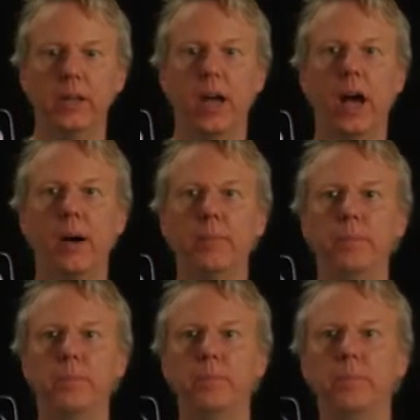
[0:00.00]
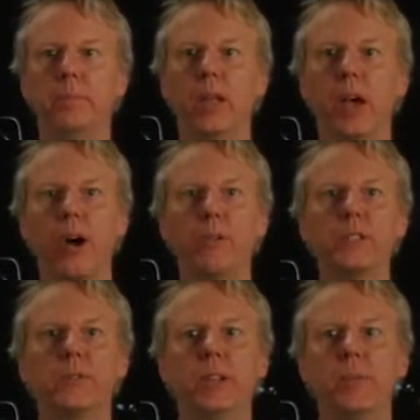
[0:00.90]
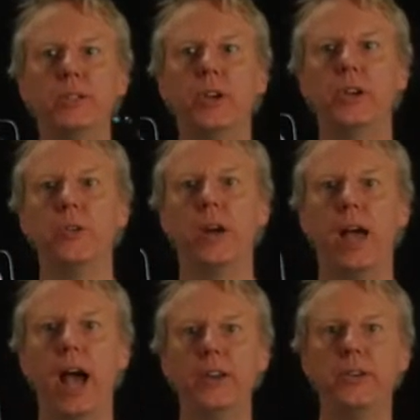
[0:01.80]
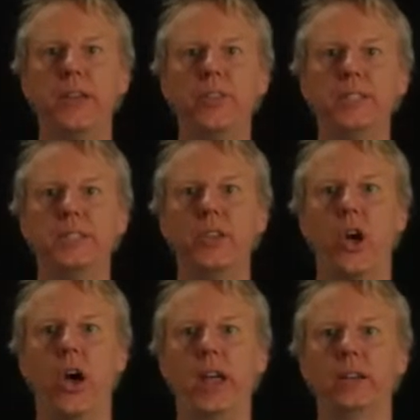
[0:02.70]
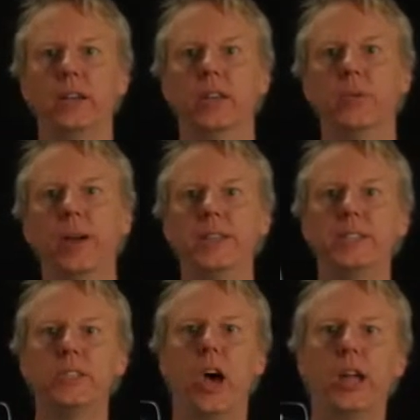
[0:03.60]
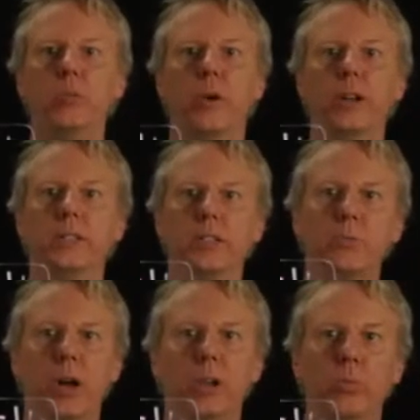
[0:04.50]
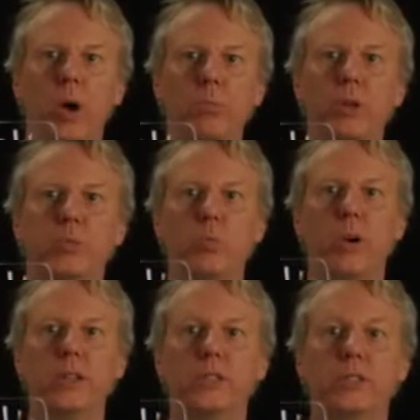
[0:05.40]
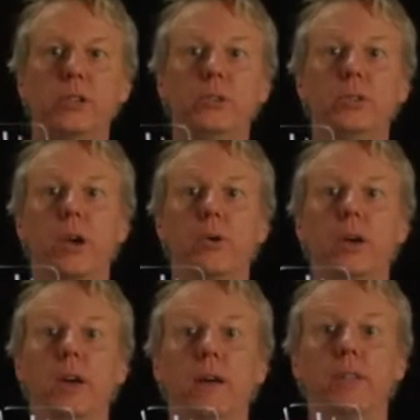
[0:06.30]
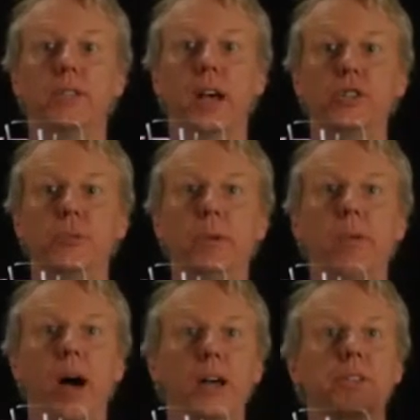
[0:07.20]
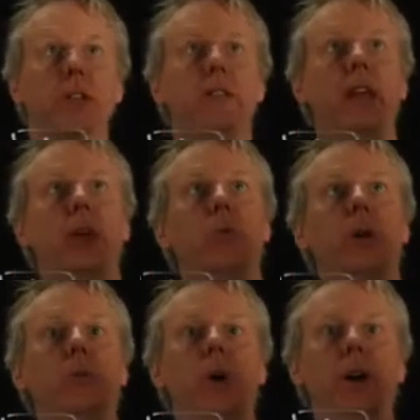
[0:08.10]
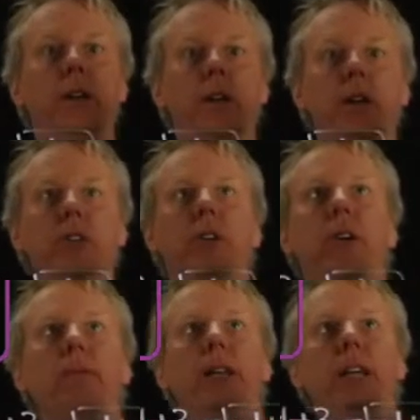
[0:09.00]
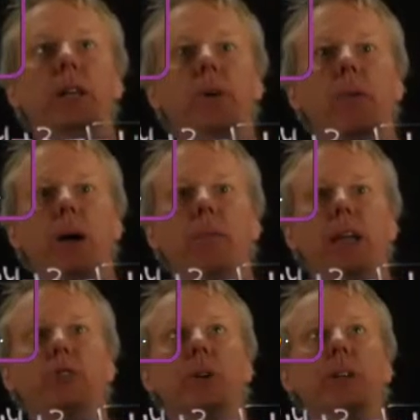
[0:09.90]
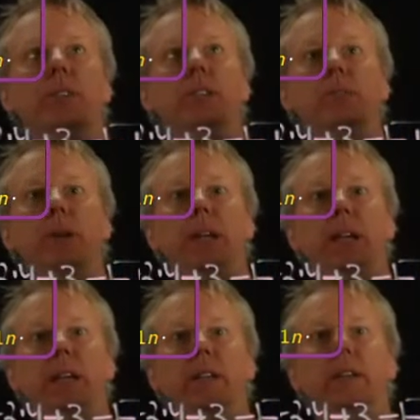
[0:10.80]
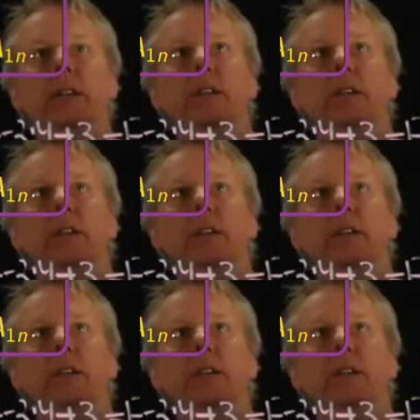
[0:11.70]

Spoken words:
First of all, let me show you, how do you get this sign? The way this sign works is, well, 1 plus 1 is 2, so the sign should be positive at A11. So if I'm thinking about my matrix as being,